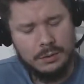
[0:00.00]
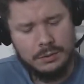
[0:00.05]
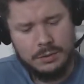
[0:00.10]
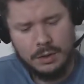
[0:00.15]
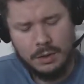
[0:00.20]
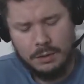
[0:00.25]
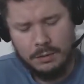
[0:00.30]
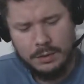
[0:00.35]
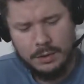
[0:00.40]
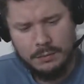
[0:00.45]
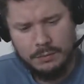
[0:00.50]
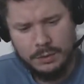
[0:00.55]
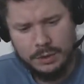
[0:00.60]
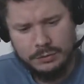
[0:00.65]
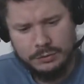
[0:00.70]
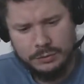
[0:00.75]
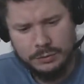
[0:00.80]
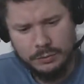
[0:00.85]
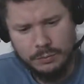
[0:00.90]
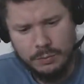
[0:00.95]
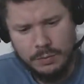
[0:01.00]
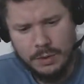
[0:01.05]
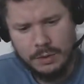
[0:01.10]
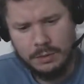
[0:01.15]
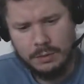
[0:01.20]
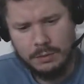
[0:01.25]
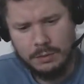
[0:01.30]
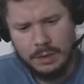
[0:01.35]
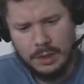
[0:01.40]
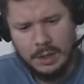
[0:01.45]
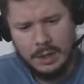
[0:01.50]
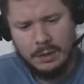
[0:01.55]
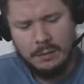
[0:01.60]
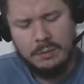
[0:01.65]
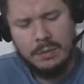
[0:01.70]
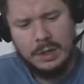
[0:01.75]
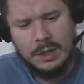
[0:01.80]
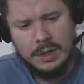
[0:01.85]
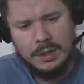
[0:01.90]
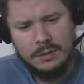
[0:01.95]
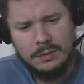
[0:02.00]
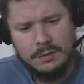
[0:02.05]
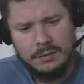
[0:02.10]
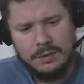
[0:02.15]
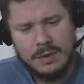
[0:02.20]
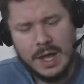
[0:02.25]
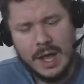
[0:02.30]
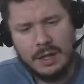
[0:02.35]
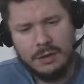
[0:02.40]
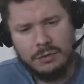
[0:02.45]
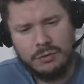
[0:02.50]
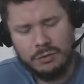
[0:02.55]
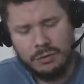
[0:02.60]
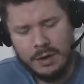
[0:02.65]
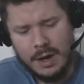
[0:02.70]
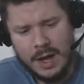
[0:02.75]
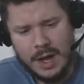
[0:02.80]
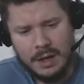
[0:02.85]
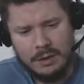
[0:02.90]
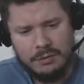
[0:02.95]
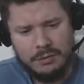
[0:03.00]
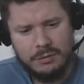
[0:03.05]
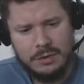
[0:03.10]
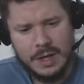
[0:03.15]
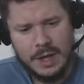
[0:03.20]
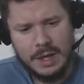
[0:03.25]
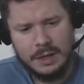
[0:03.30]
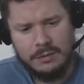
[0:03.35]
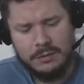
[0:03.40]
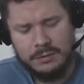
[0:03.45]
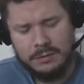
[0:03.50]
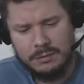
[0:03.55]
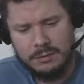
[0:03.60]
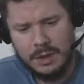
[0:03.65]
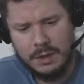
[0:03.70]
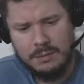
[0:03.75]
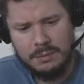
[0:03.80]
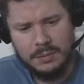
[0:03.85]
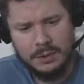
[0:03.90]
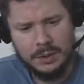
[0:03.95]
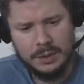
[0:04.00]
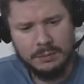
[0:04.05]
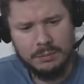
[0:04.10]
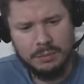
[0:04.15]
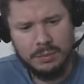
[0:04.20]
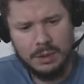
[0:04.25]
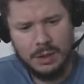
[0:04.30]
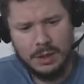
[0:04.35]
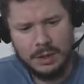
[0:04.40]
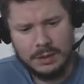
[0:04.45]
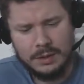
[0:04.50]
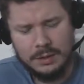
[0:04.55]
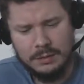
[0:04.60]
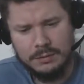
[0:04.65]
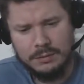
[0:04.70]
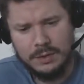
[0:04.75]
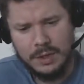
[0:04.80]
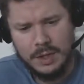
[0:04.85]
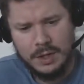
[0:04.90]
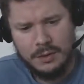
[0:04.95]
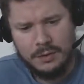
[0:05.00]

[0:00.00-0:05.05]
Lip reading: call it what you will, but is that trash, that stumbling block, those